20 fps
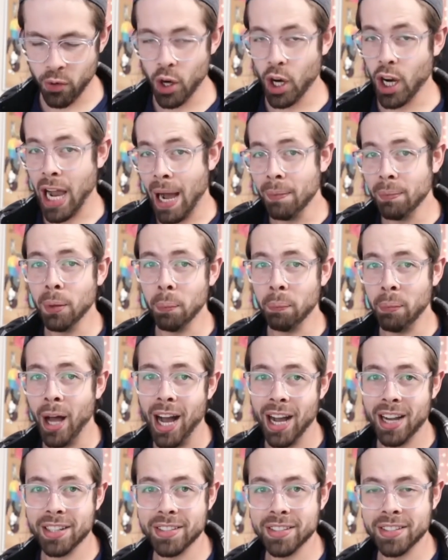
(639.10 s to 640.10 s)
a couple
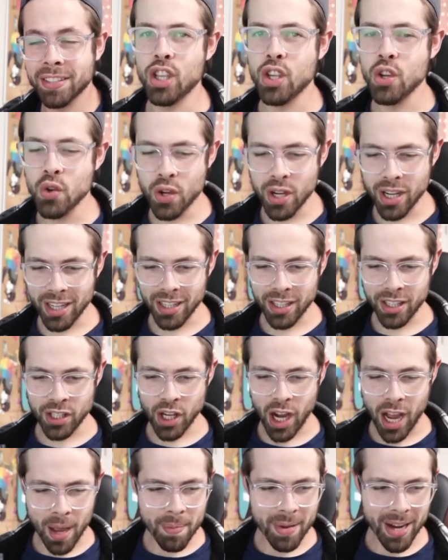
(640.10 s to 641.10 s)
bucks, you can
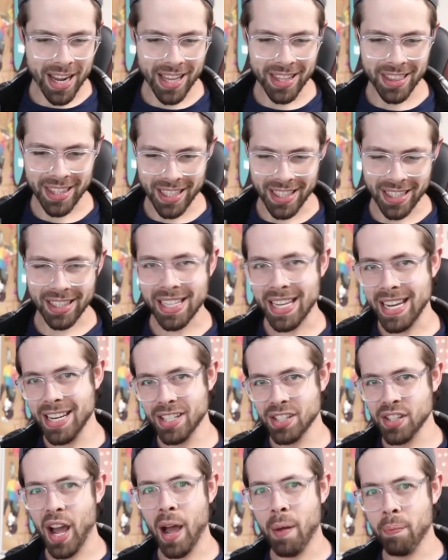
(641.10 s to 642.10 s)
dominate the
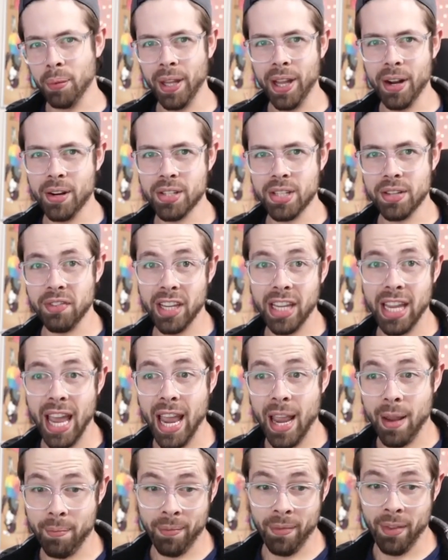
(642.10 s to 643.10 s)
elite top players of a
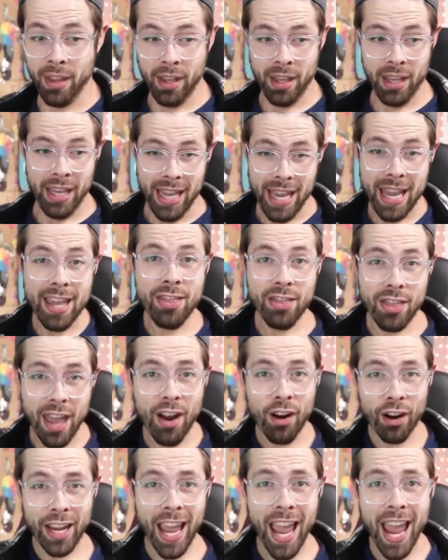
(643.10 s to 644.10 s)
game in
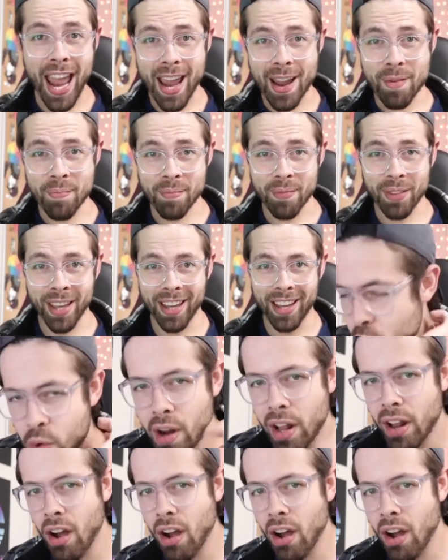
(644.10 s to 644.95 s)
their game, ruining